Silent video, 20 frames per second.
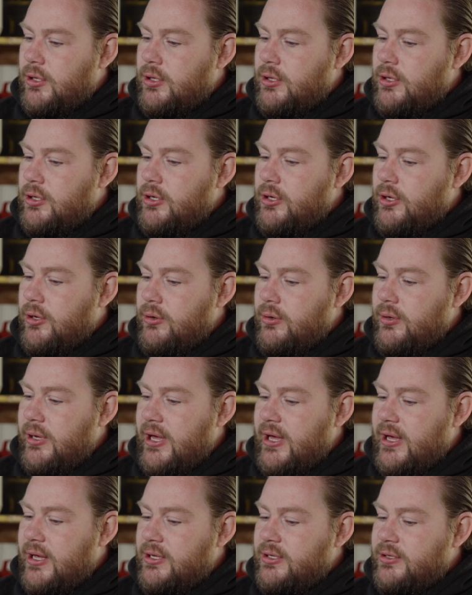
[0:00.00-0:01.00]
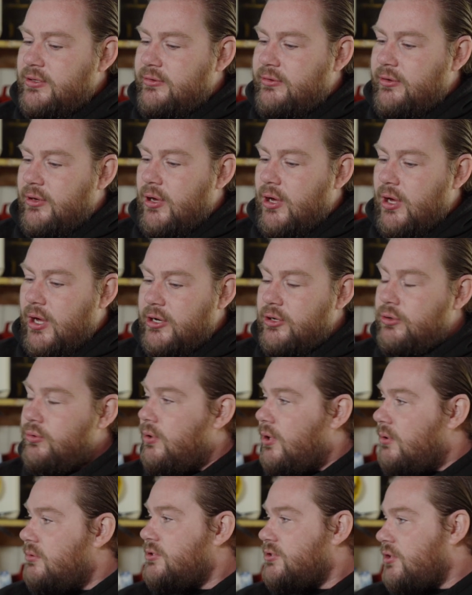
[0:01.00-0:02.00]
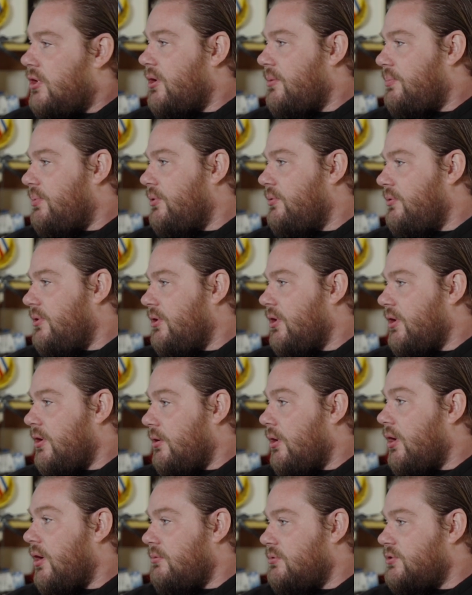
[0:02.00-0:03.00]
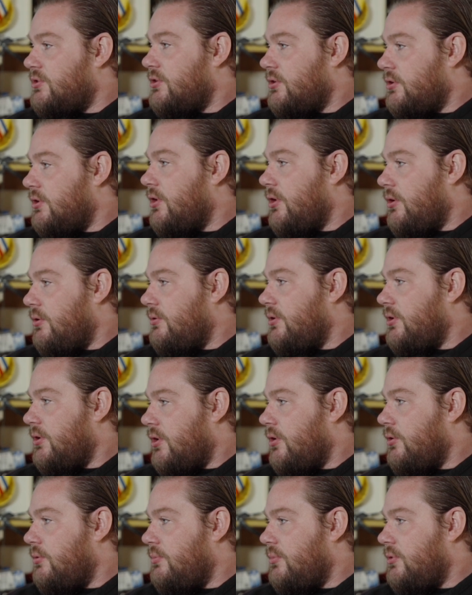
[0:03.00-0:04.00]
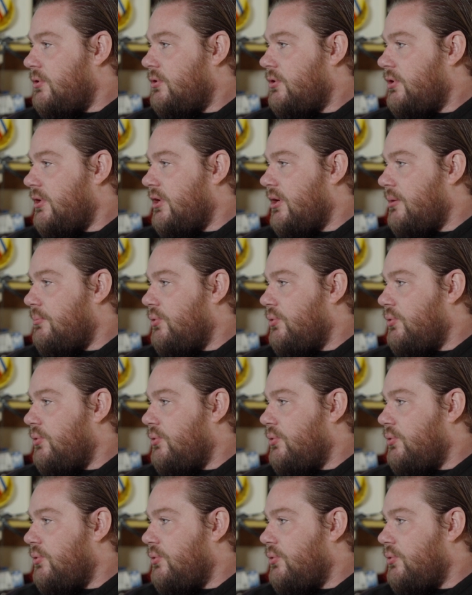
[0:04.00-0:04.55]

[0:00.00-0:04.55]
and I knew I was hypoing. I was going to go in a coma at that